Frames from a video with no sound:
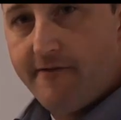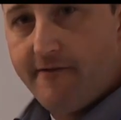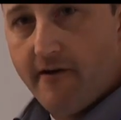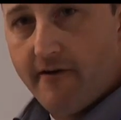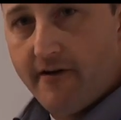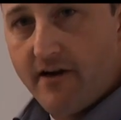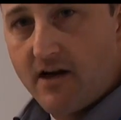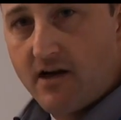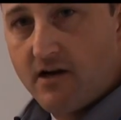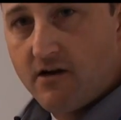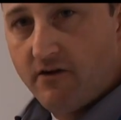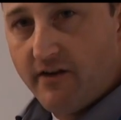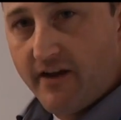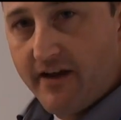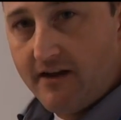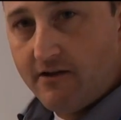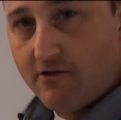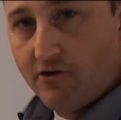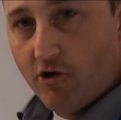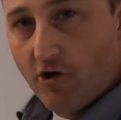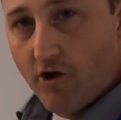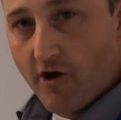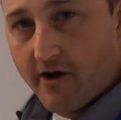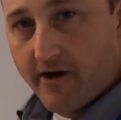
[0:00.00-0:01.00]
very
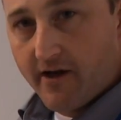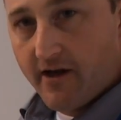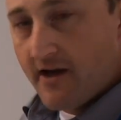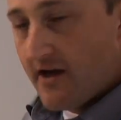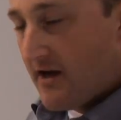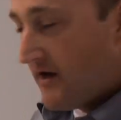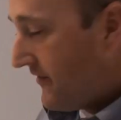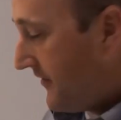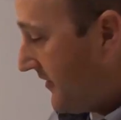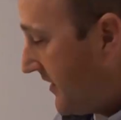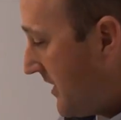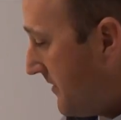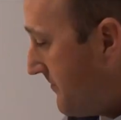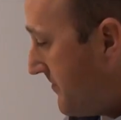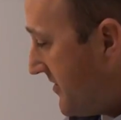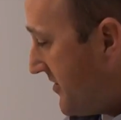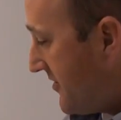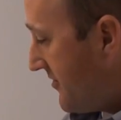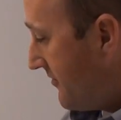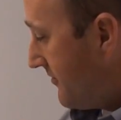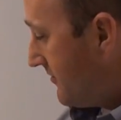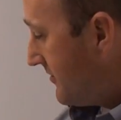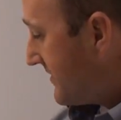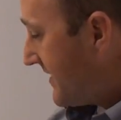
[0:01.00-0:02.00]
clean look. It can be
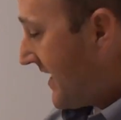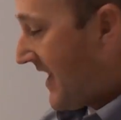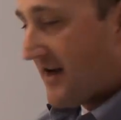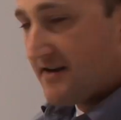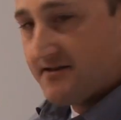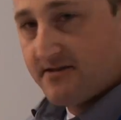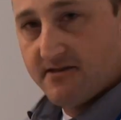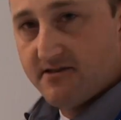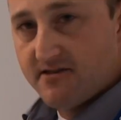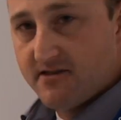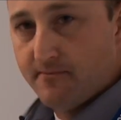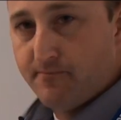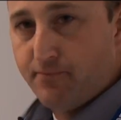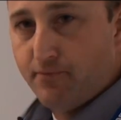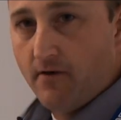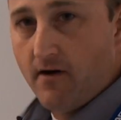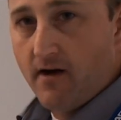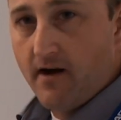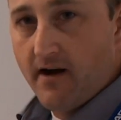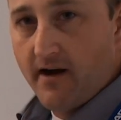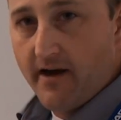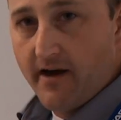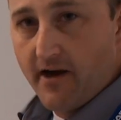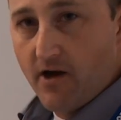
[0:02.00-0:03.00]
used as a
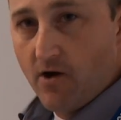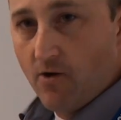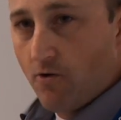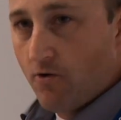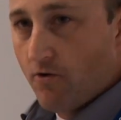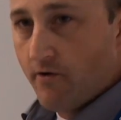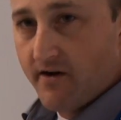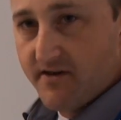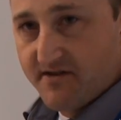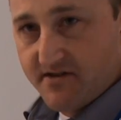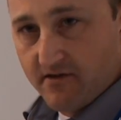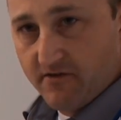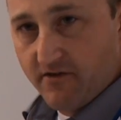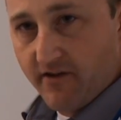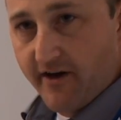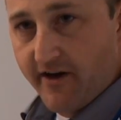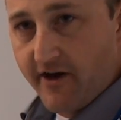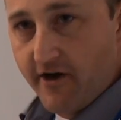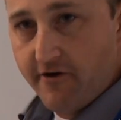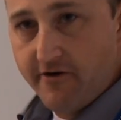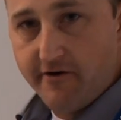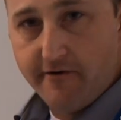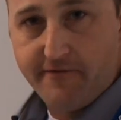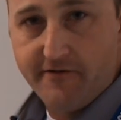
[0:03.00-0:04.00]
supply or as a
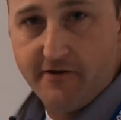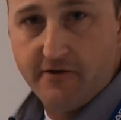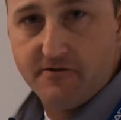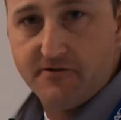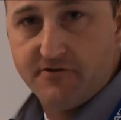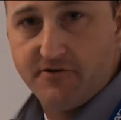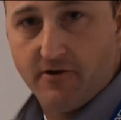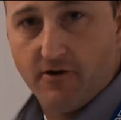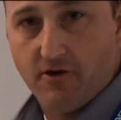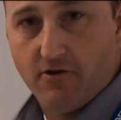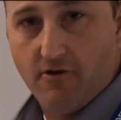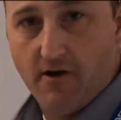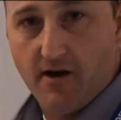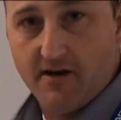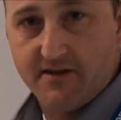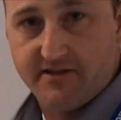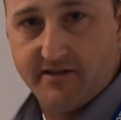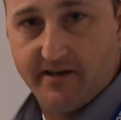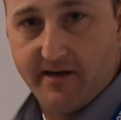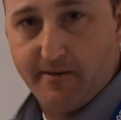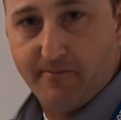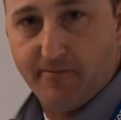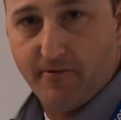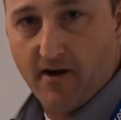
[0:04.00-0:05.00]
linear diffuser across
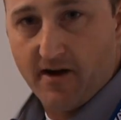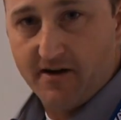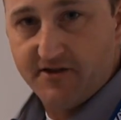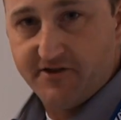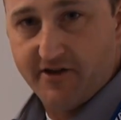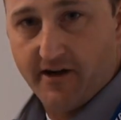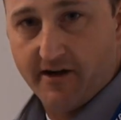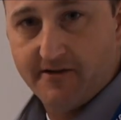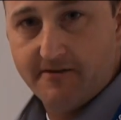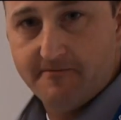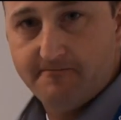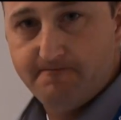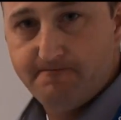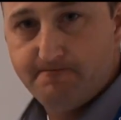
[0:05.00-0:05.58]
any project.